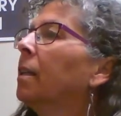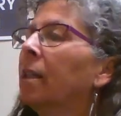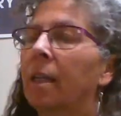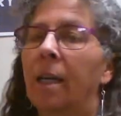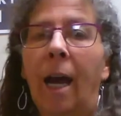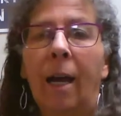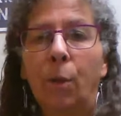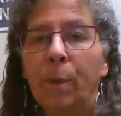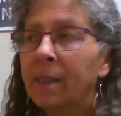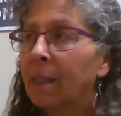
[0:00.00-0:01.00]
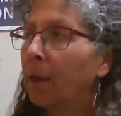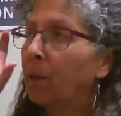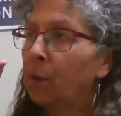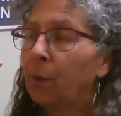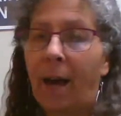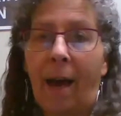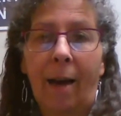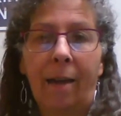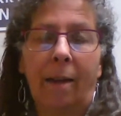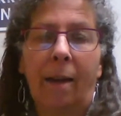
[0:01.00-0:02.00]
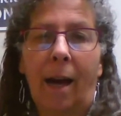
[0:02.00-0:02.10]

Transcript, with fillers: G. And the reason I do that